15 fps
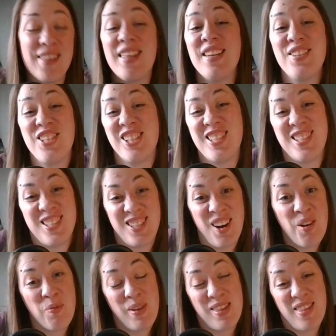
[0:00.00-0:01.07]
that just
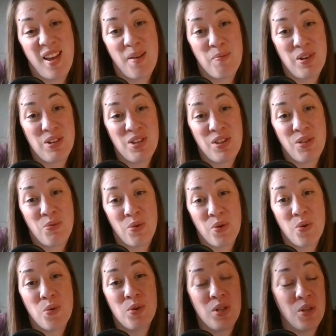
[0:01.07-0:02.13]
stuck with them
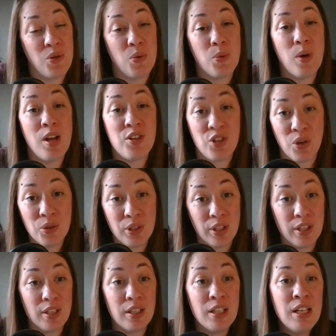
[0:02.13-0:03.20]
through to
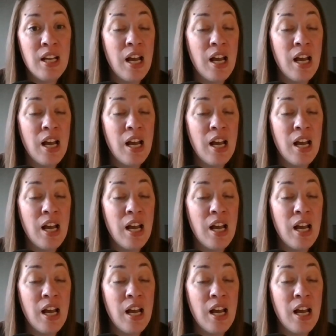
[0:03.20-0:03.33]
adulthood.